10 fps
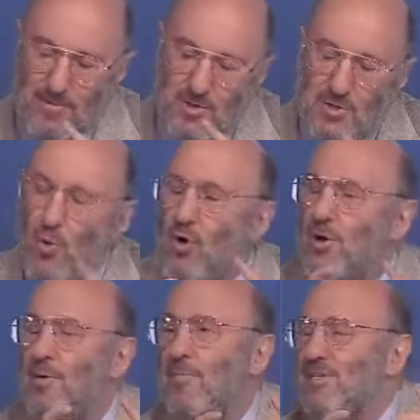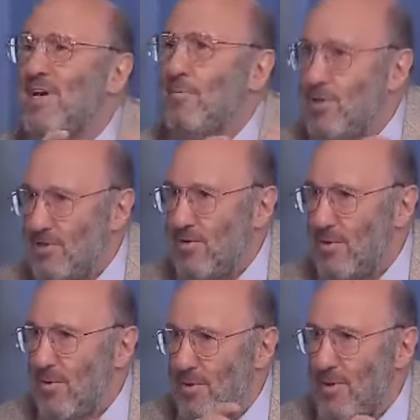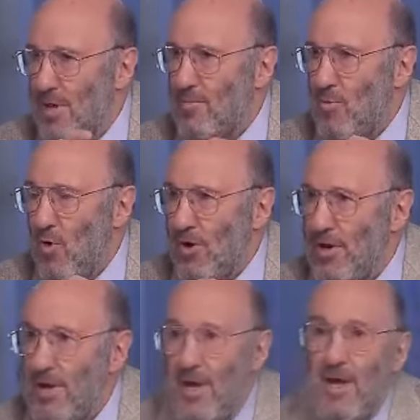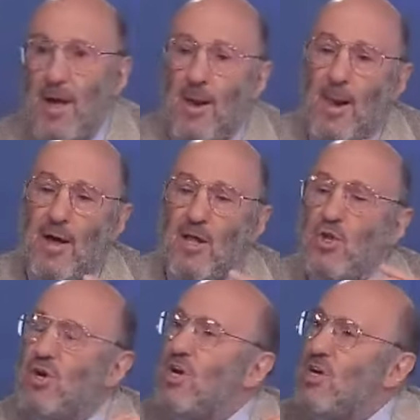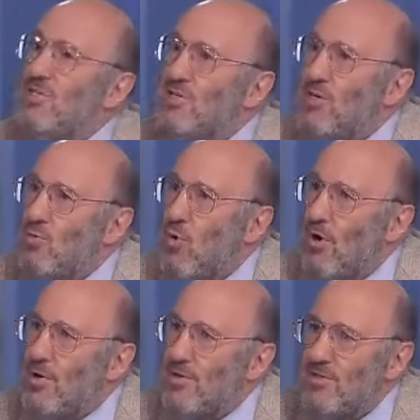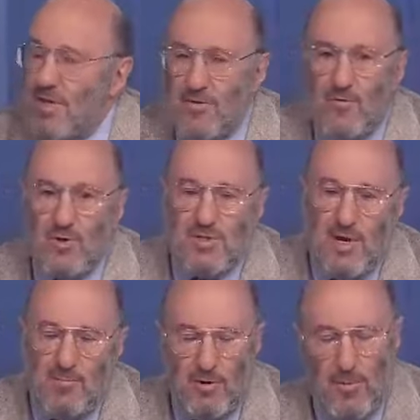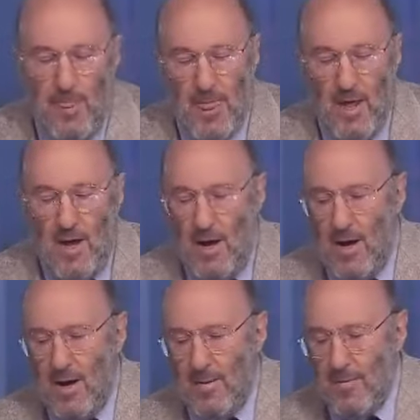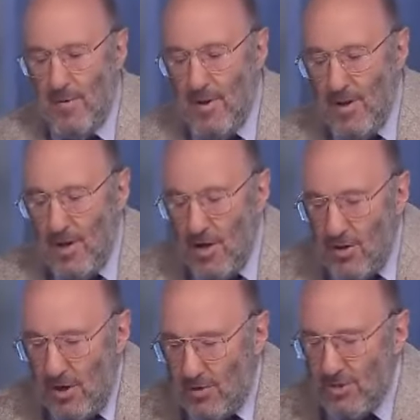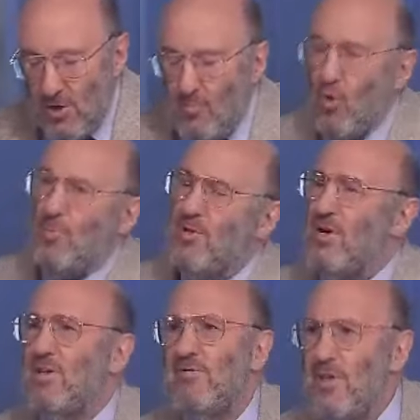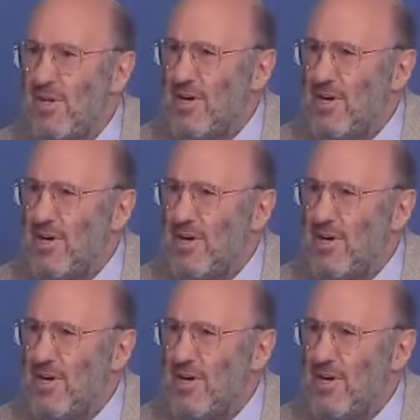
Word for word: smaller segments of the, the labor market, uh, look at unskilled workers. Like, for example, uh, adults are more productive than